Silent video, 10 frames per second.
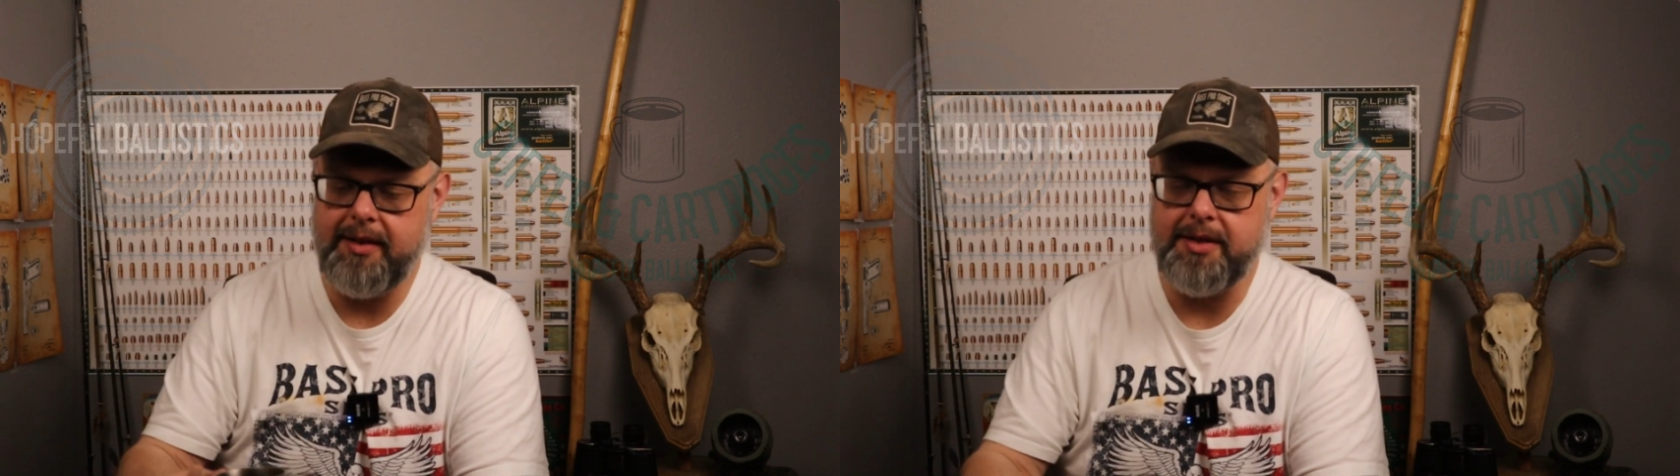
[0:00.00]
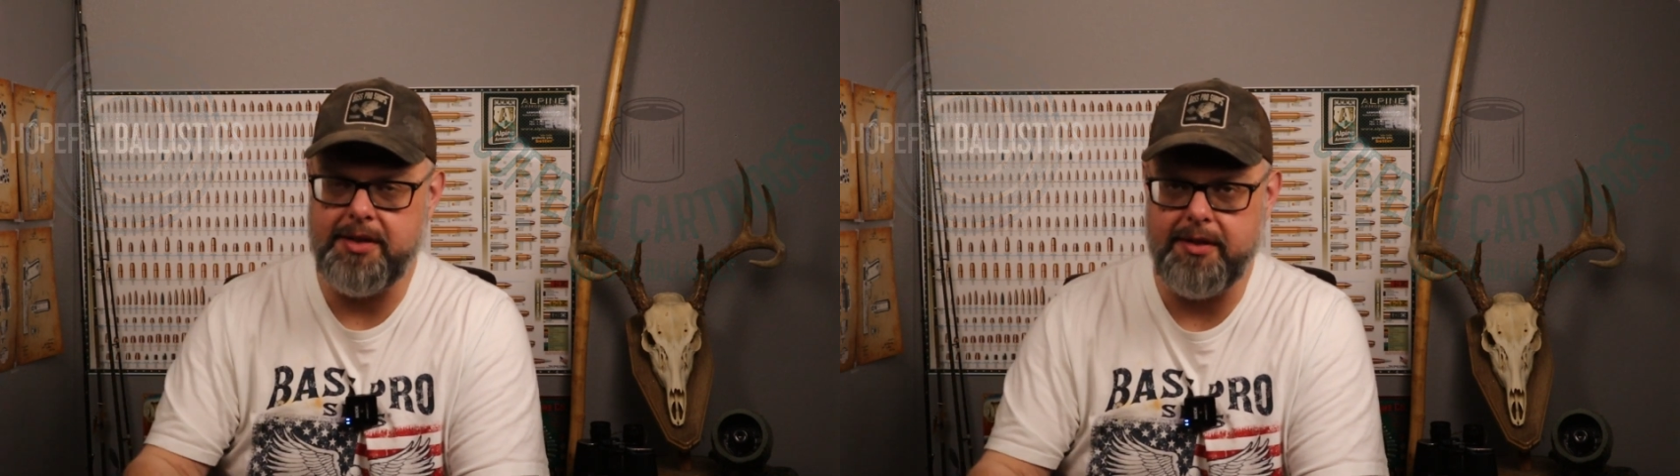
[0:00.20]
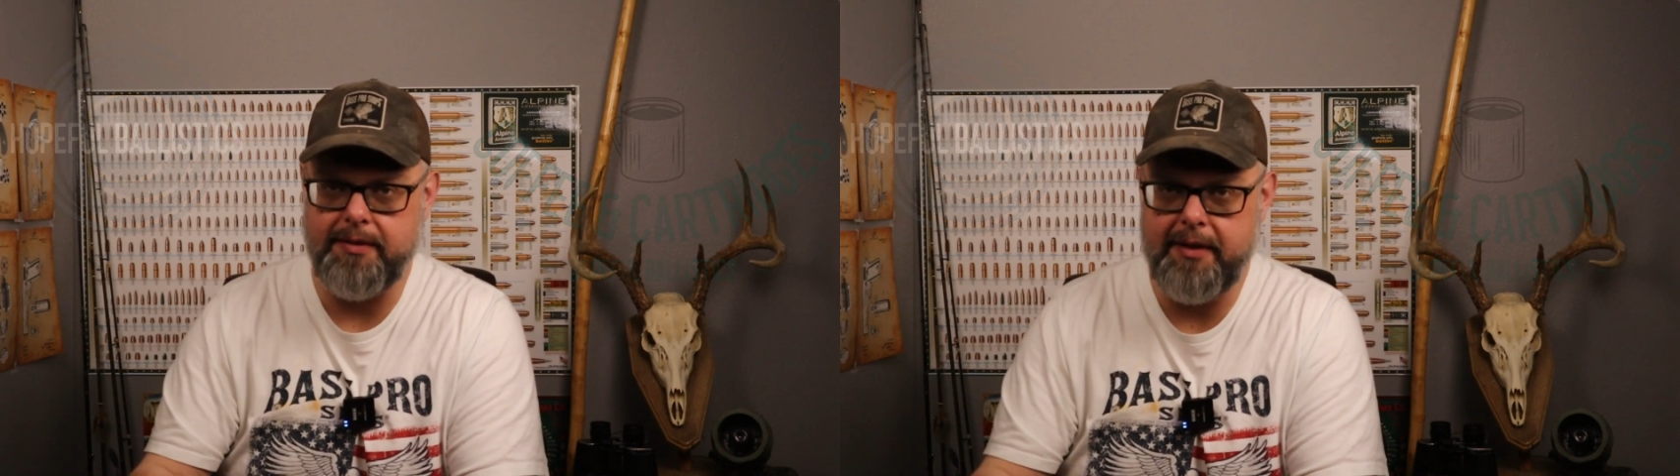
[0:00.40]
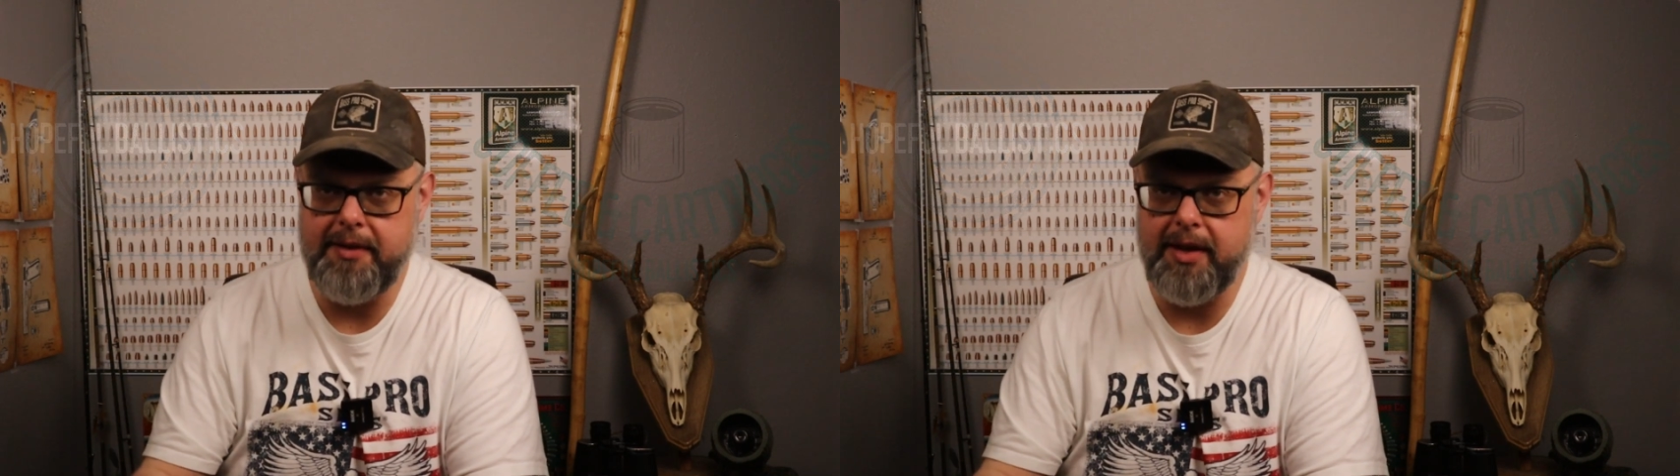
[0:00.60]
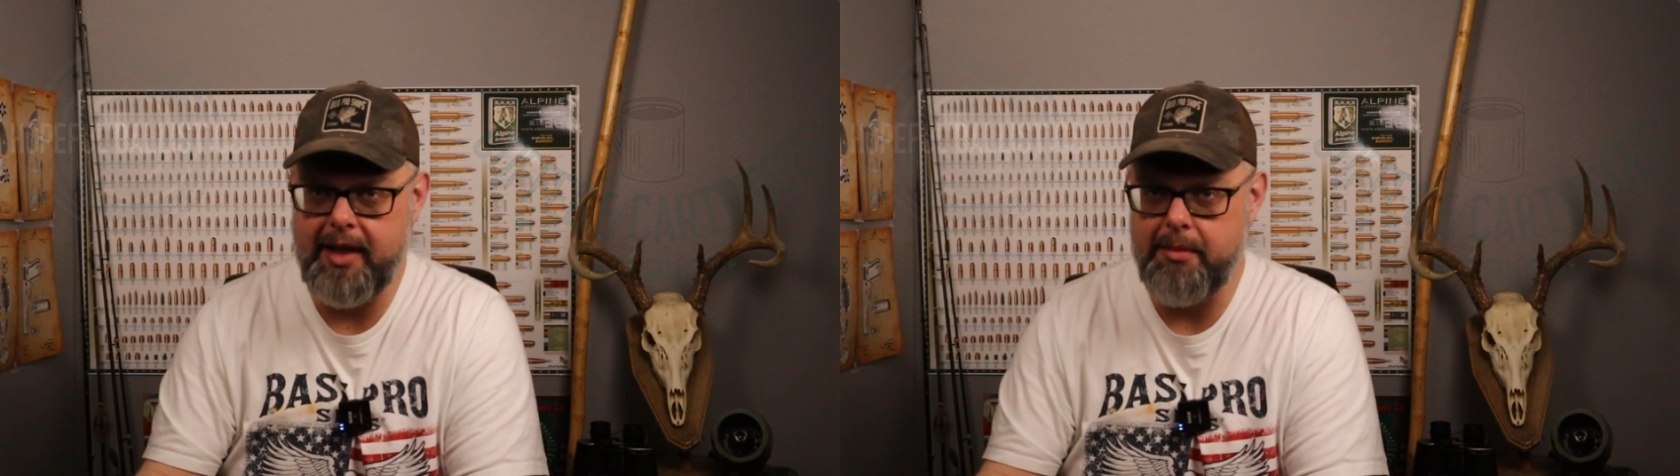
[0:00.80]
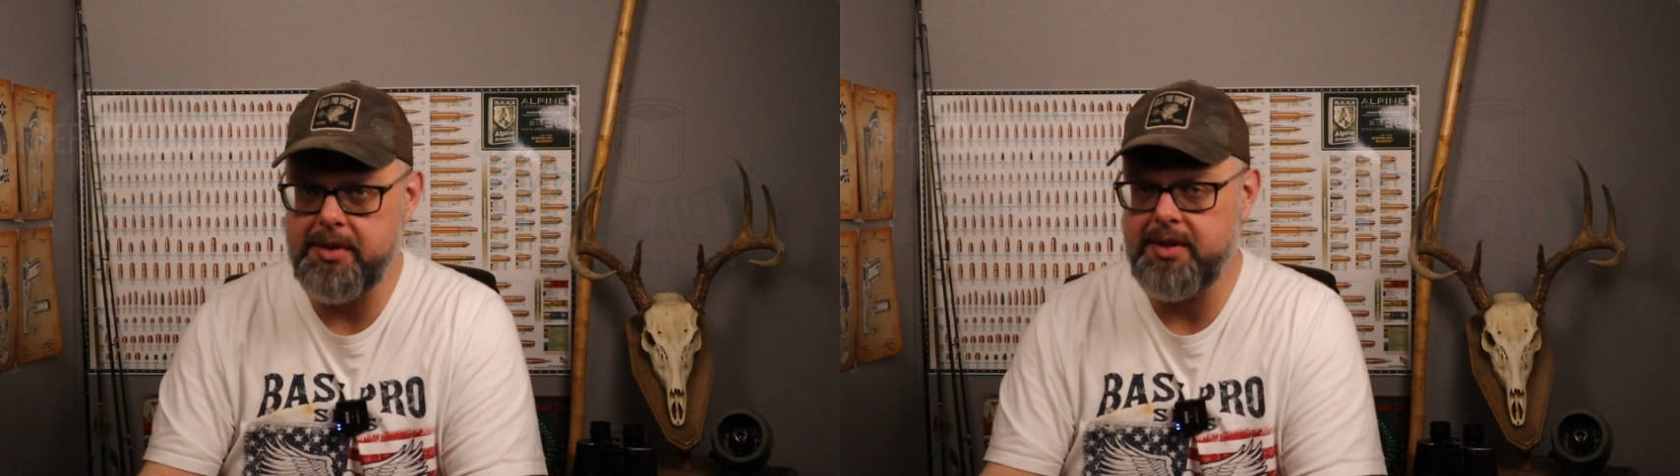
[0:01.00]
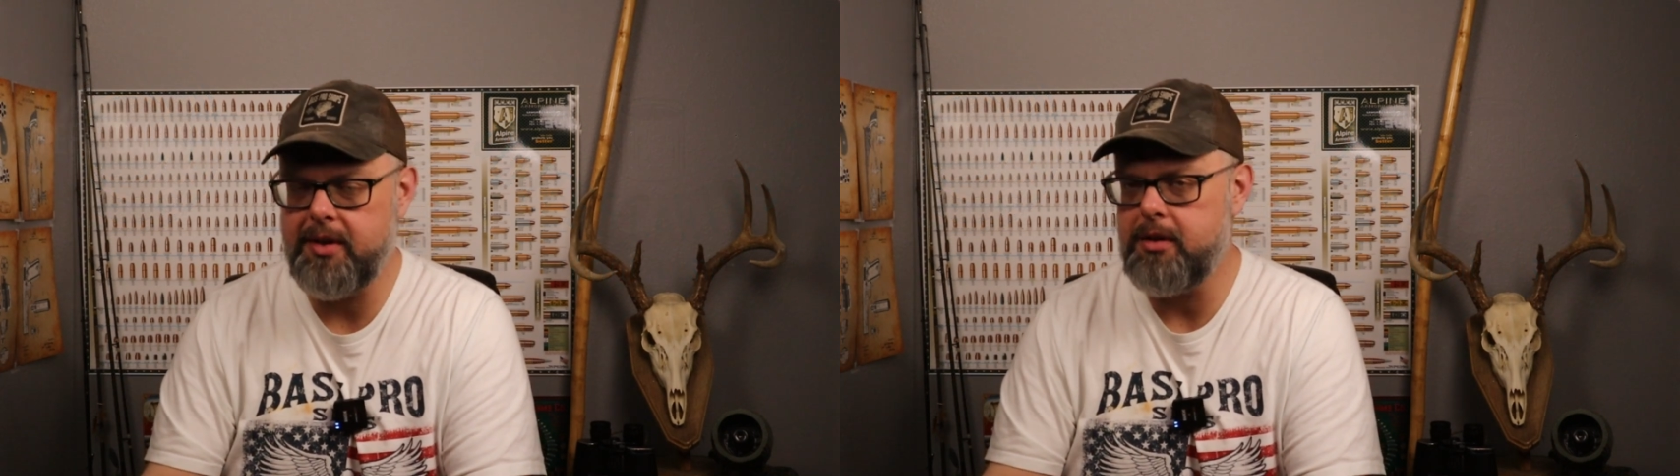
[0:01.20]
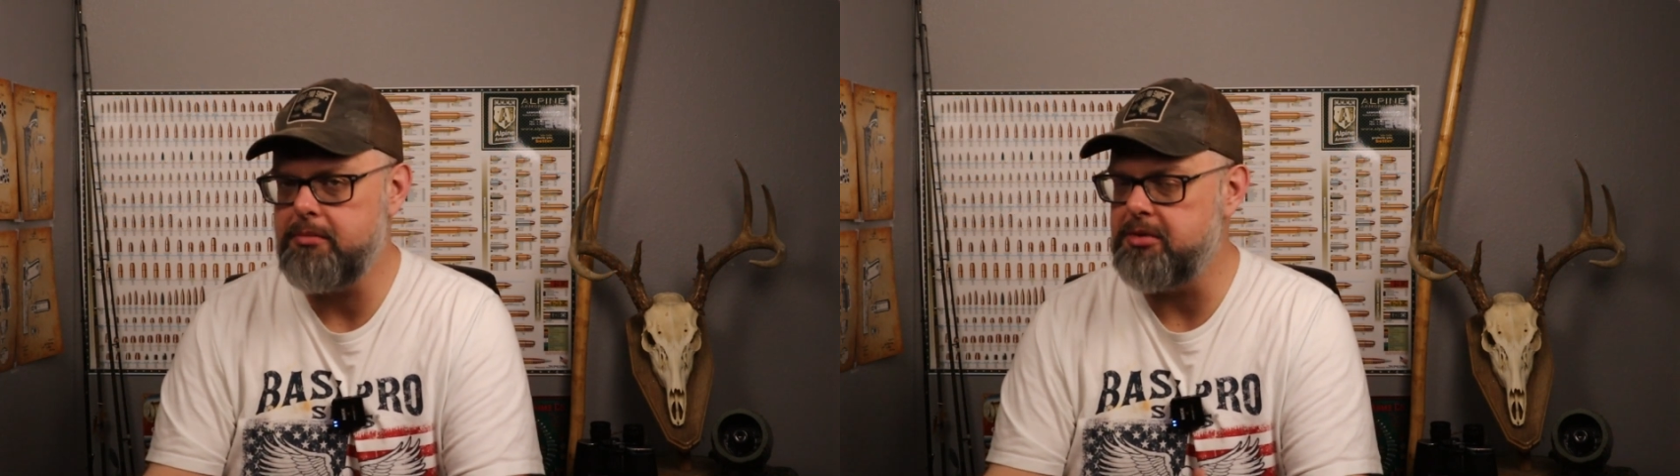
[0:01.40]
This is the 50th episode,